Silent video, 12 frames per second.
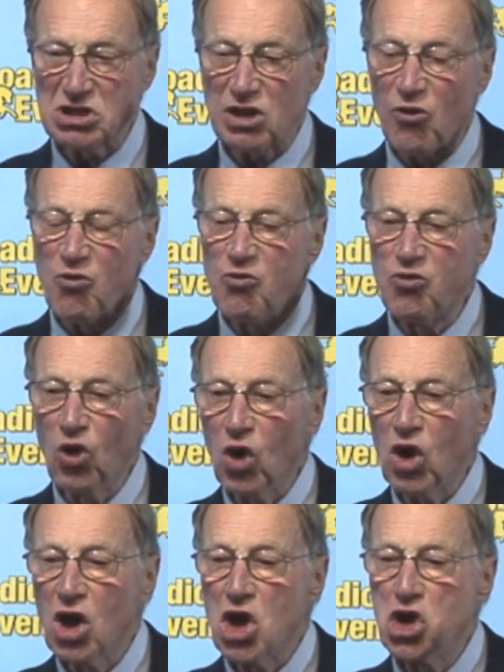the
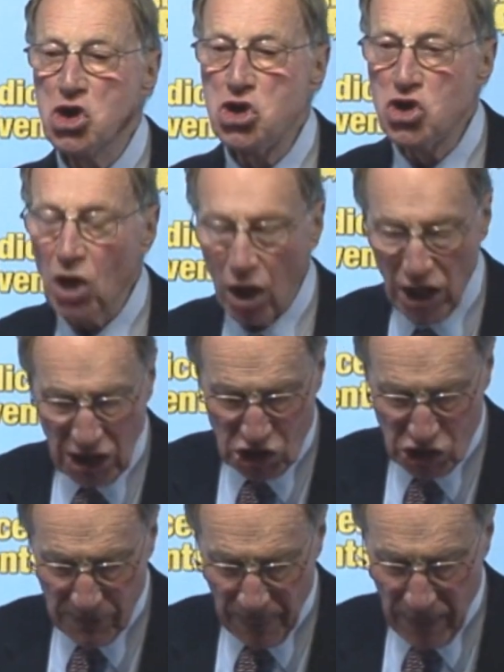full
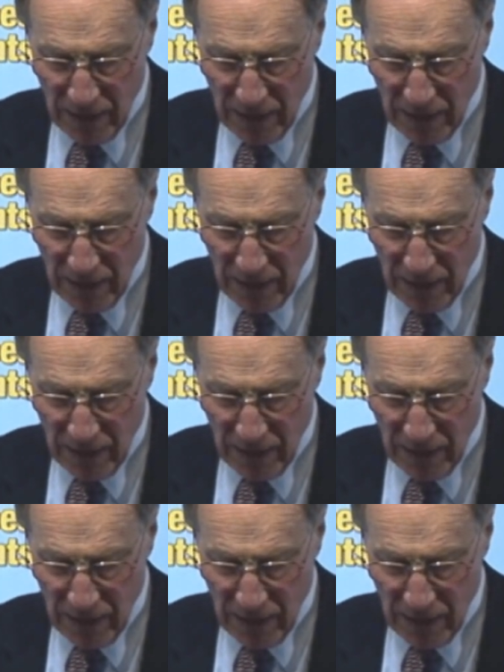knowledge